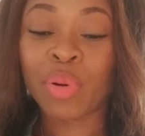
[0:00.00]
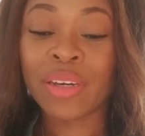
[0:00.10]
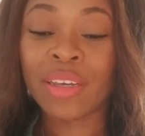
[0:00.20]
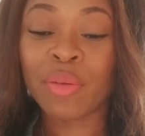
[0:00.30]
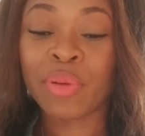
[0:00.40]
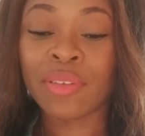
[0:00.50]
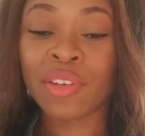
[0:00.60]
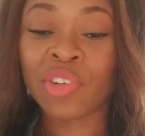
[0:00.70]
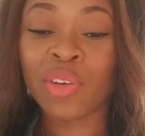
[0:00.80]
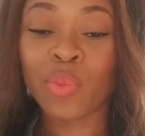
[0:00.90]
put in a
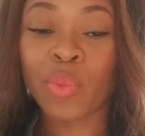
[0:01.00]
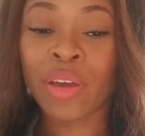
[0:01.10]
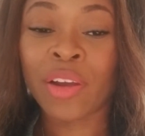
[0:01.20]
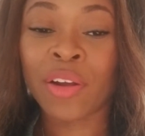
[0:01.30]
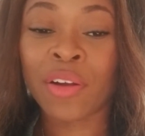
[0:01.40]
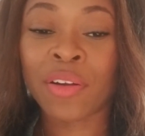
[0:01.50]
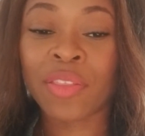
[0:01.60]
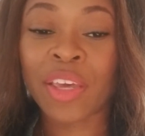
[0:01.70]
position where